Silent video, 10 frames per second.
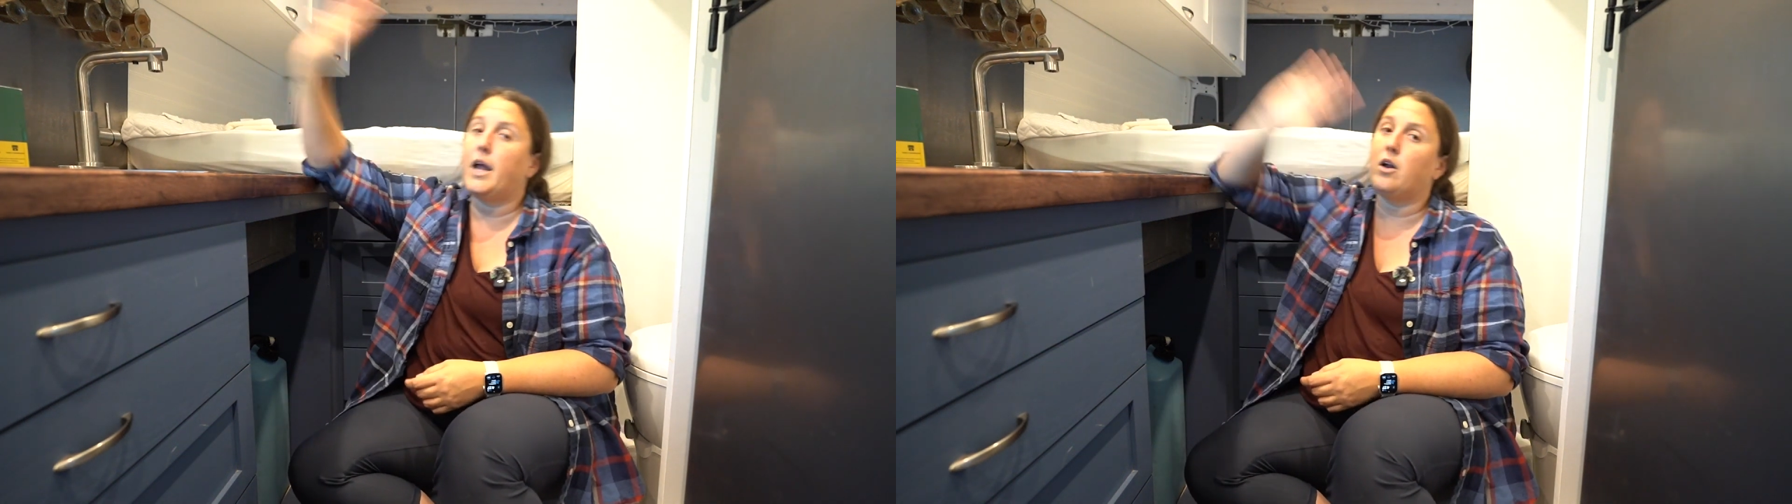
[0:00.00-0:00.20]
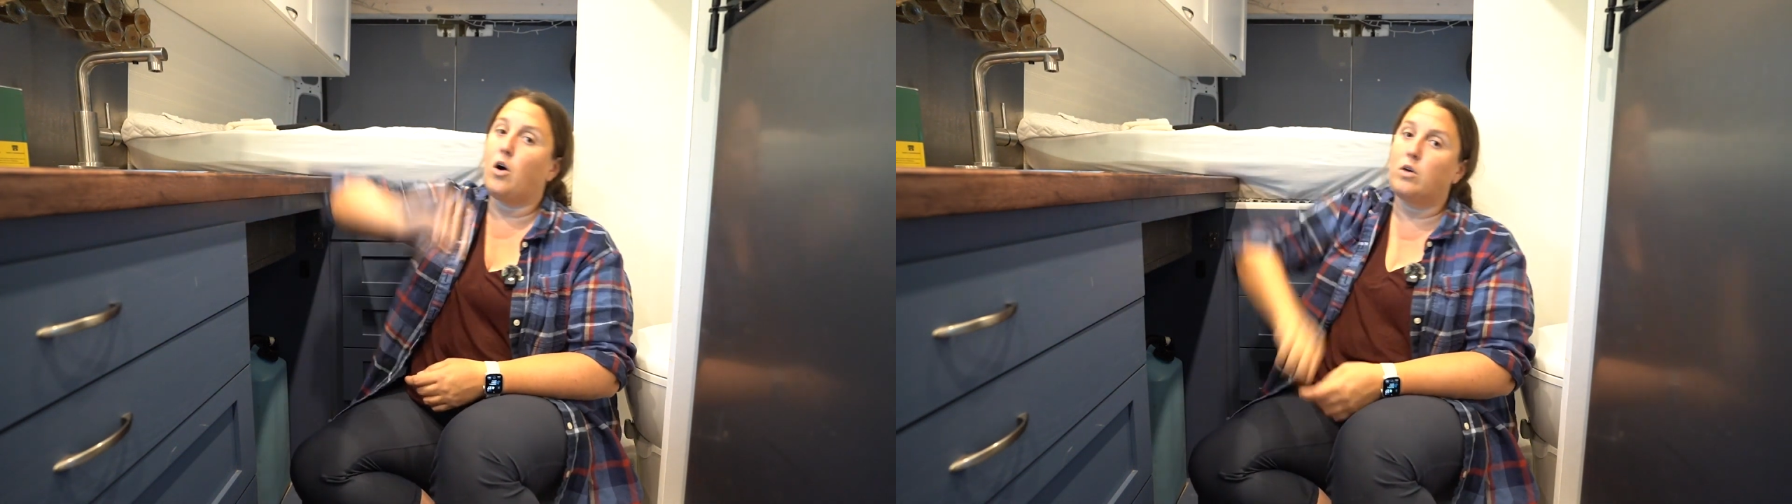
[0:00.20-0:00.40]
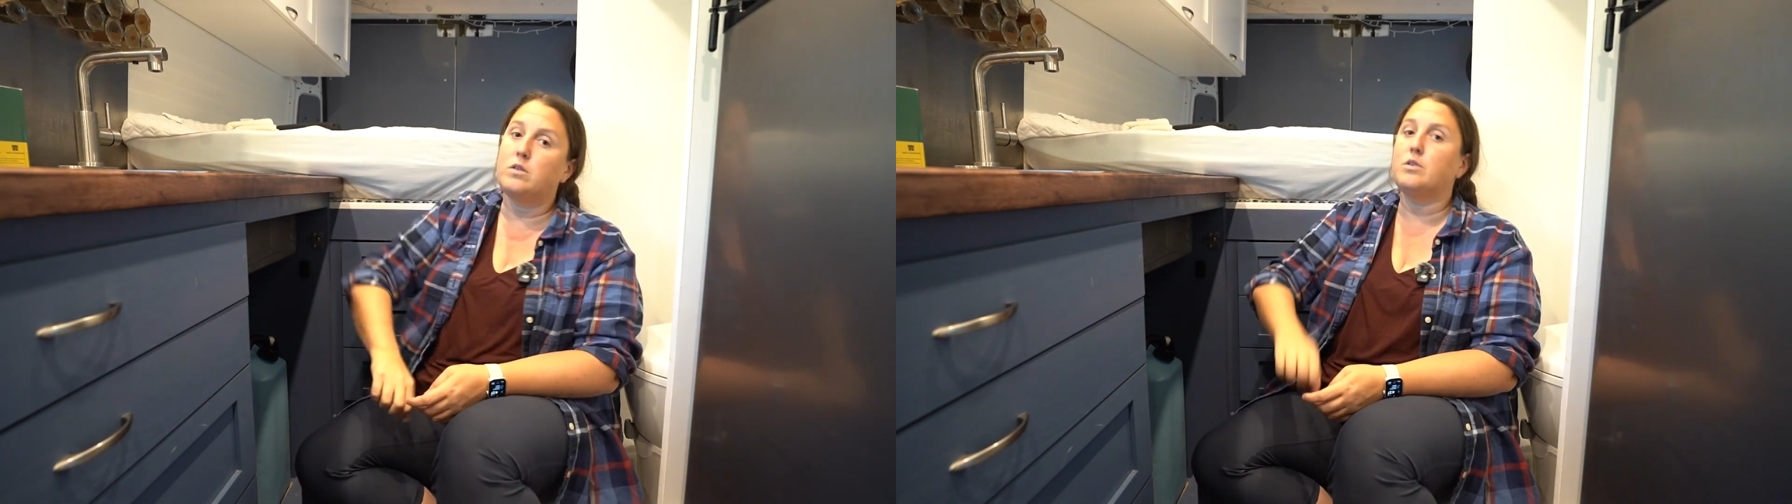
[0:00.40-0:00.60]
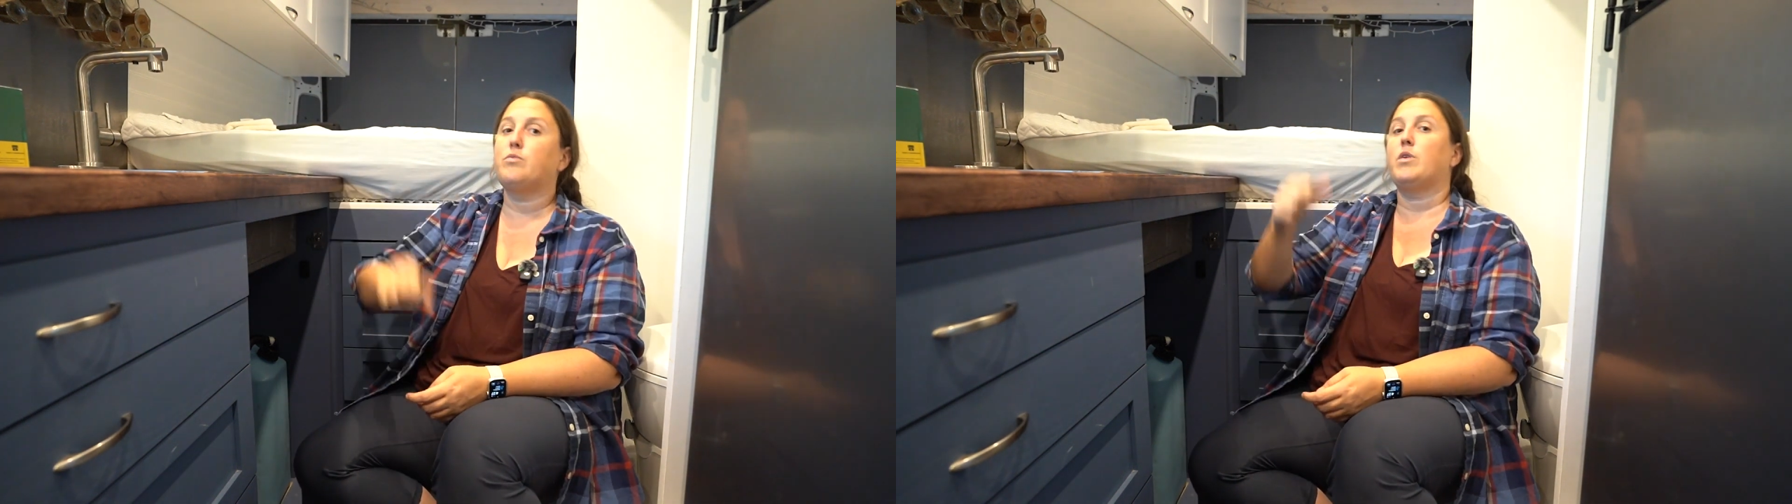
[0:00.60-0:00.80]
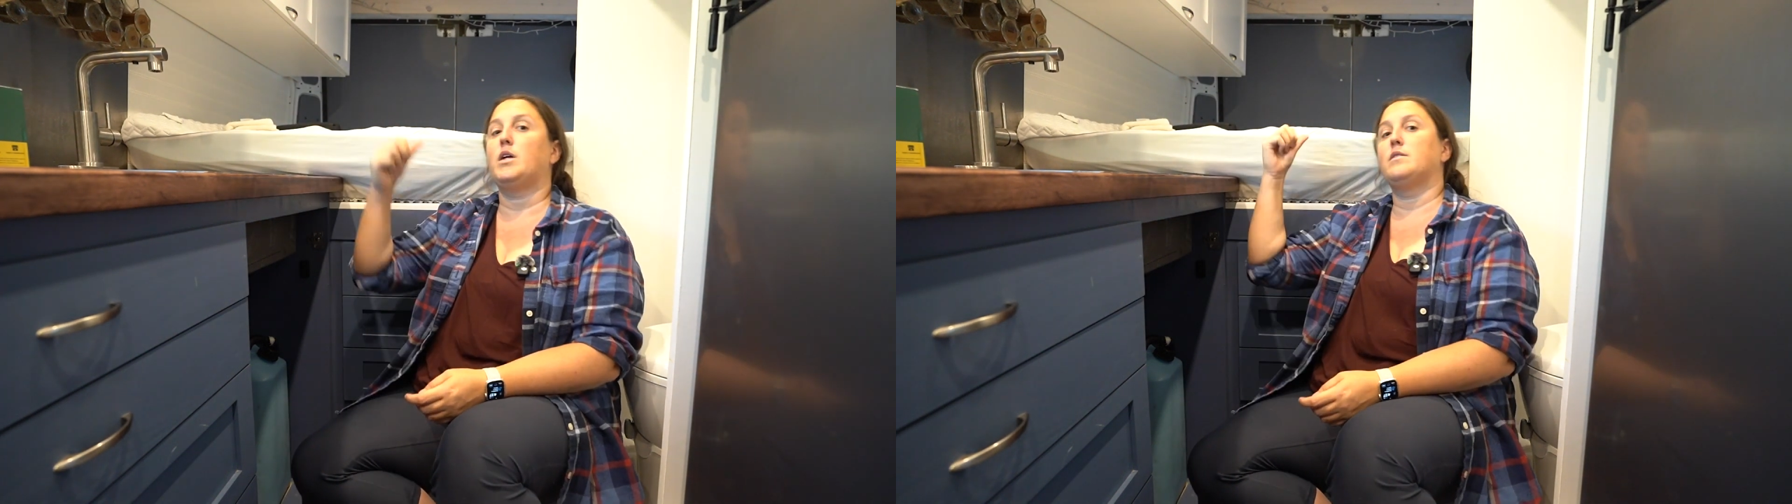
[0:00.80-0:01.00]
and also
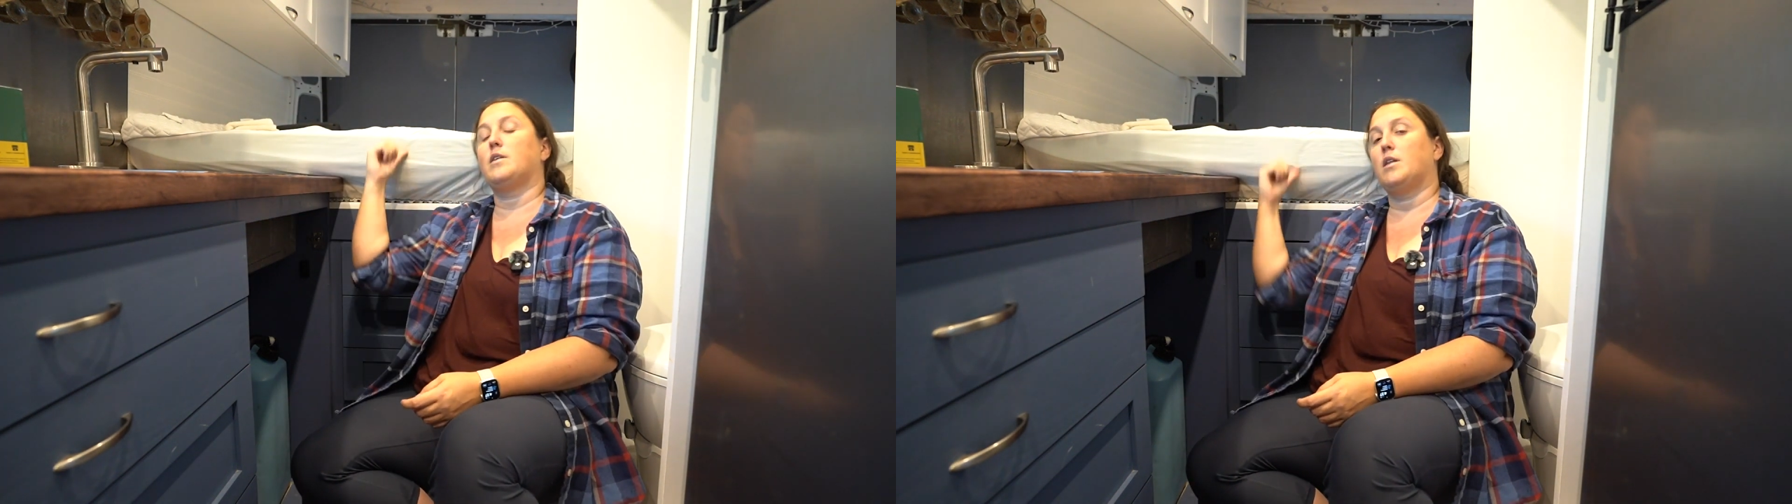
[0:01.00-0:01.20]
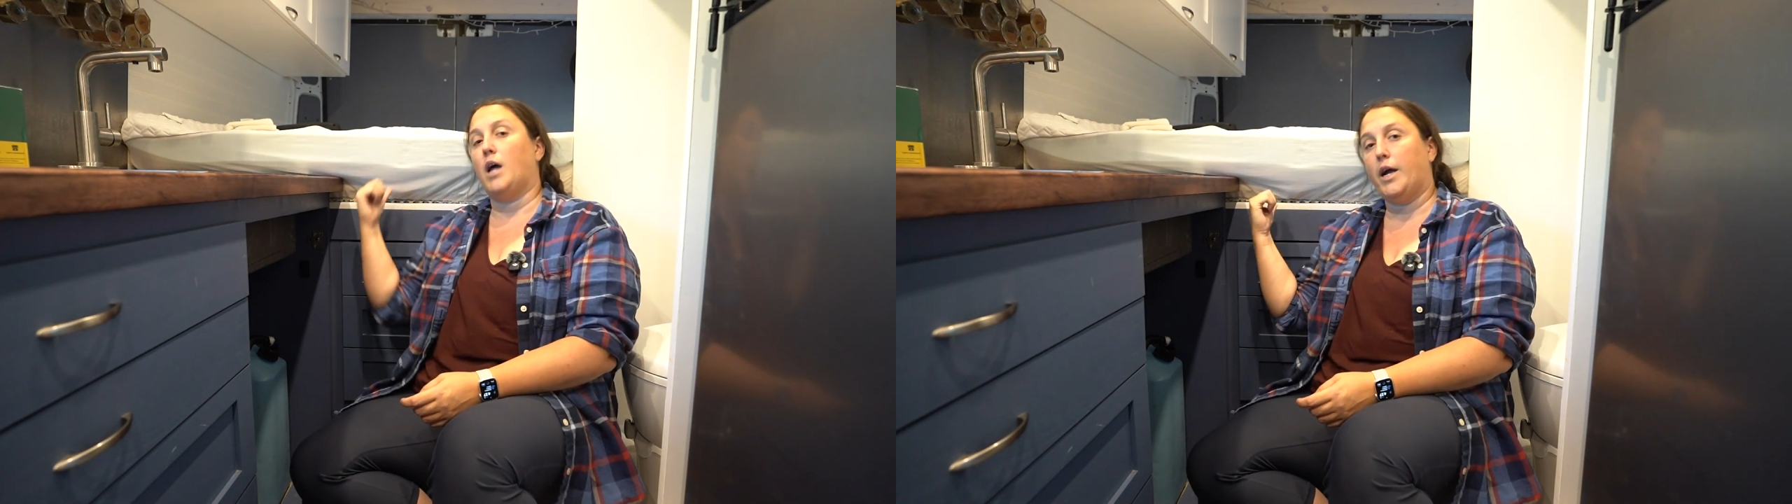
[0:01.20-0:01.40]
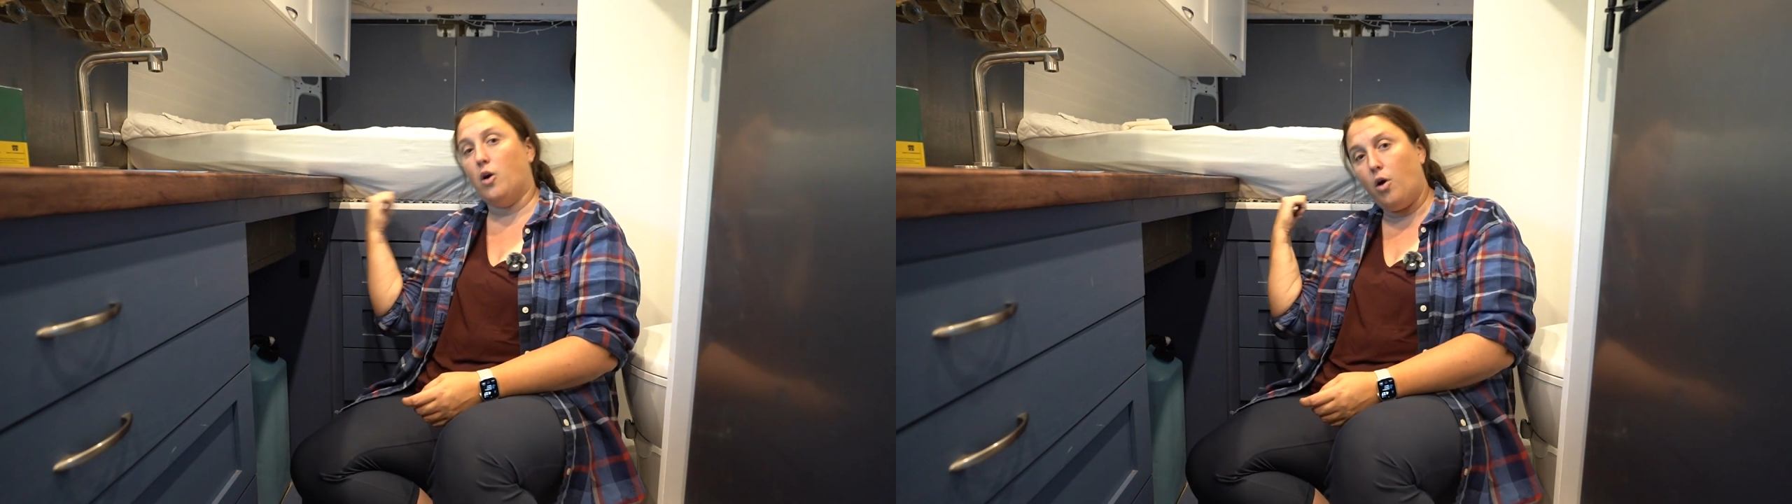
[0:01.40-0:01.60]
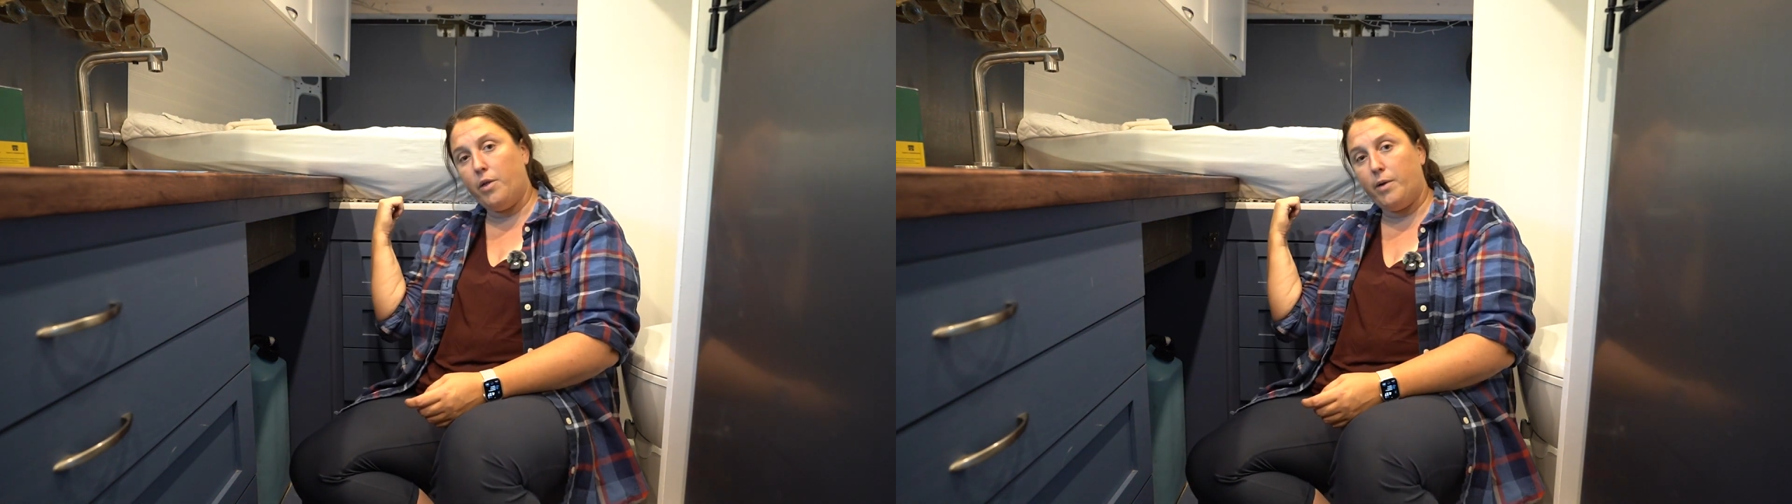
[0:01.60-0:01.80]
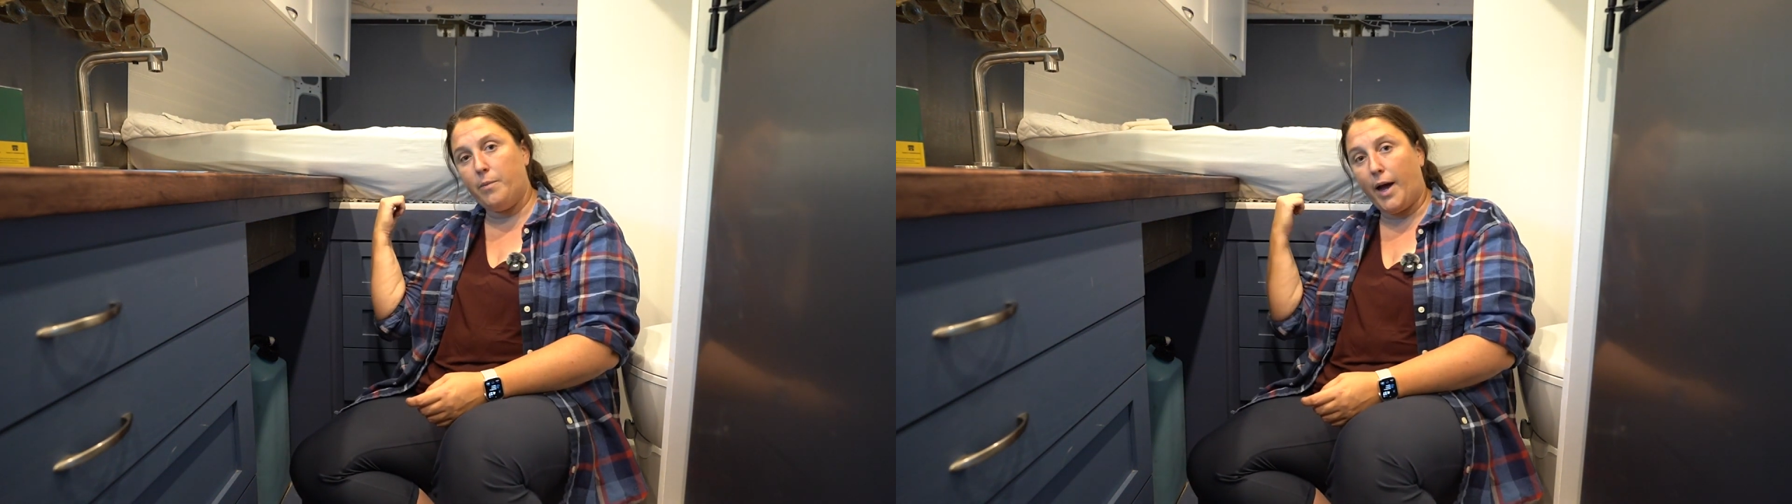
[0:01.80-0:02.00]
runs a line all
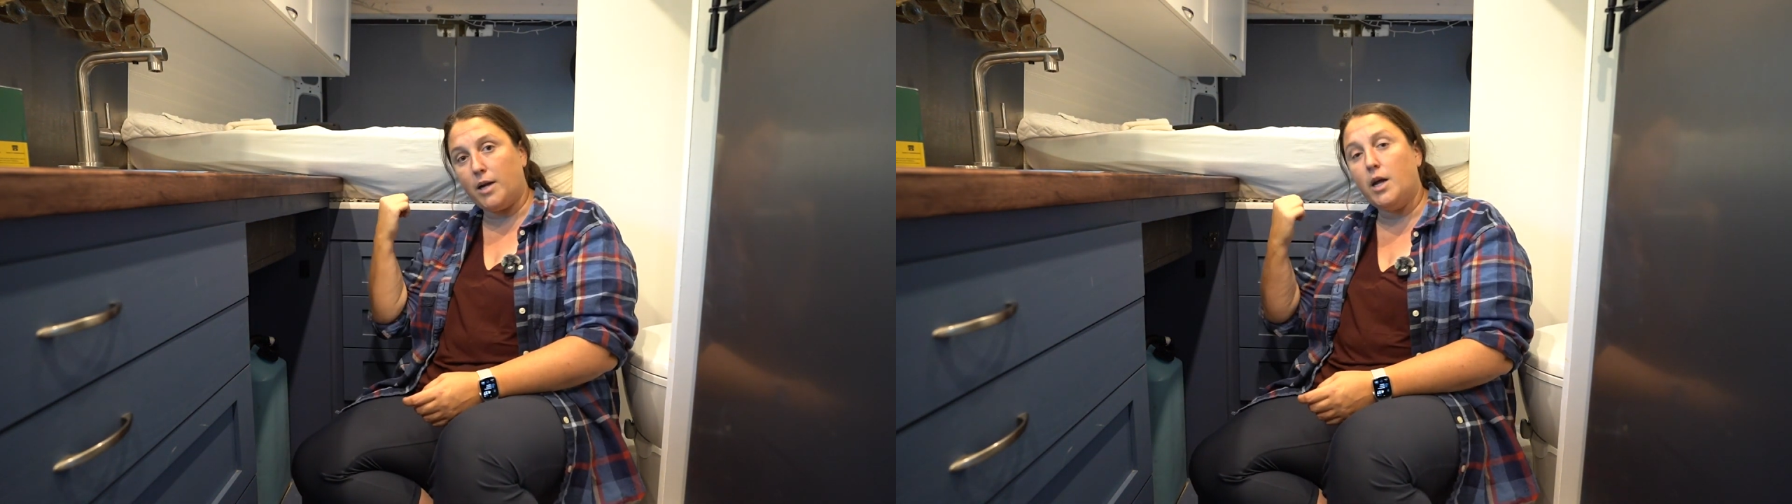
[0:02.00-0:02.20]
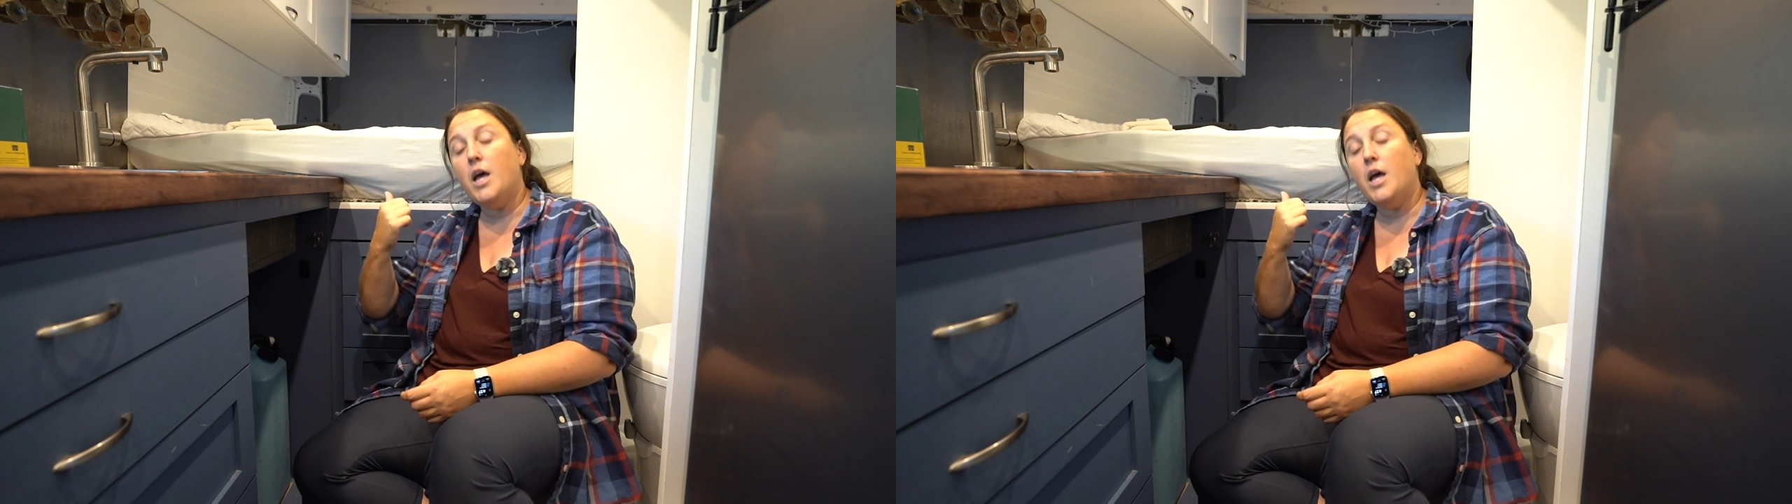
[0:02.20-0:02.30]
the way back